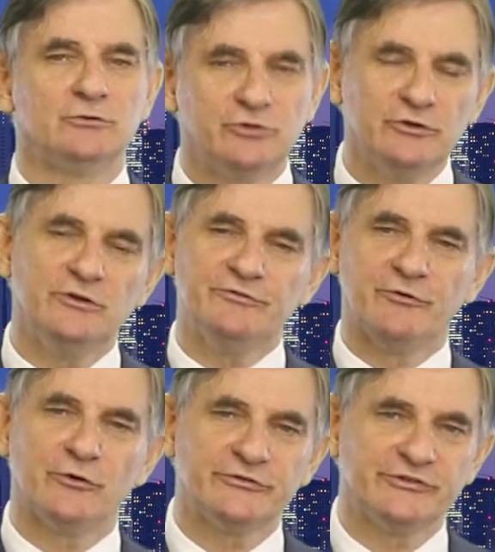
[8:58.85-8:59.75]
Do you
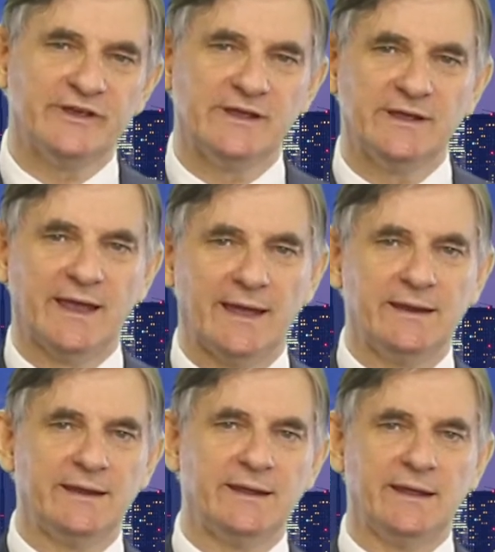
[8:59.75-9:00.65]
foresee
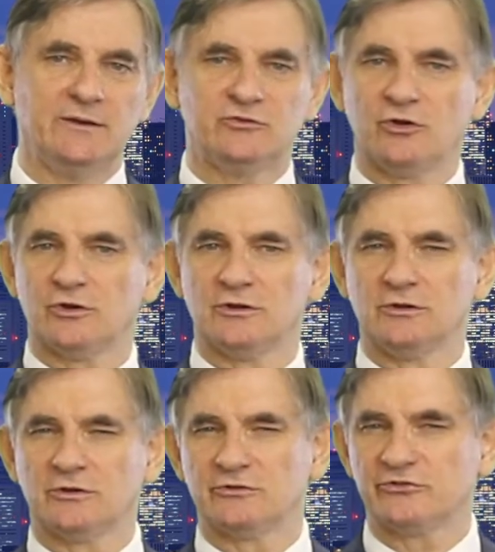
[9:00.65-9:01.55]
any
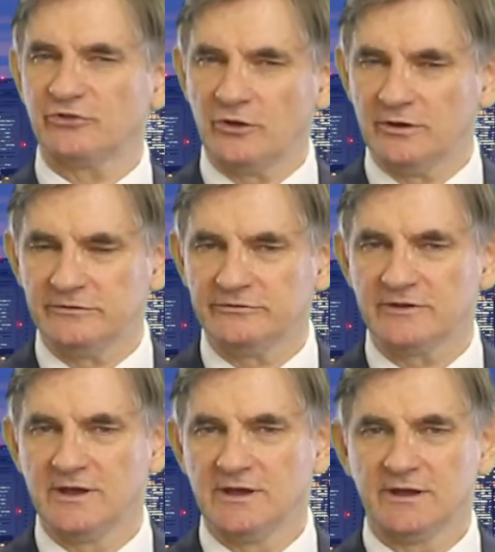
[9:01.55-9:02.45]
internal concerns
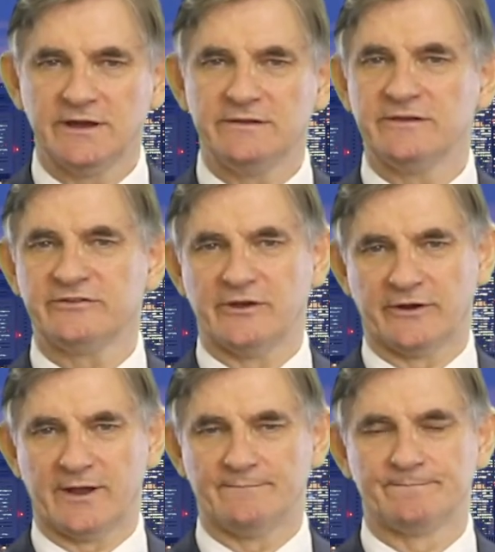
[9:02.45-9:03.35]
in this
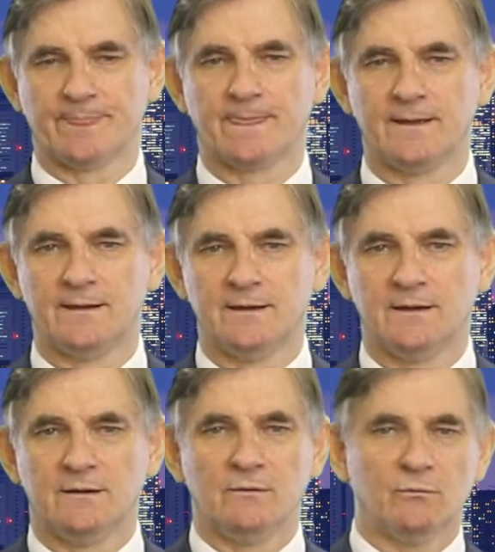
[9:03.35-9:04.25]
area?
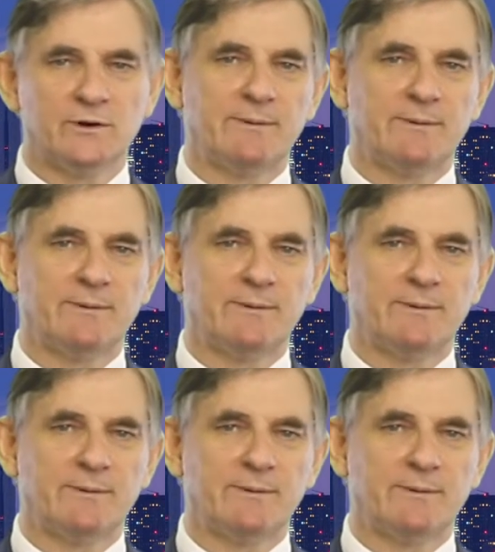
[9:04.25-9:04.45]
What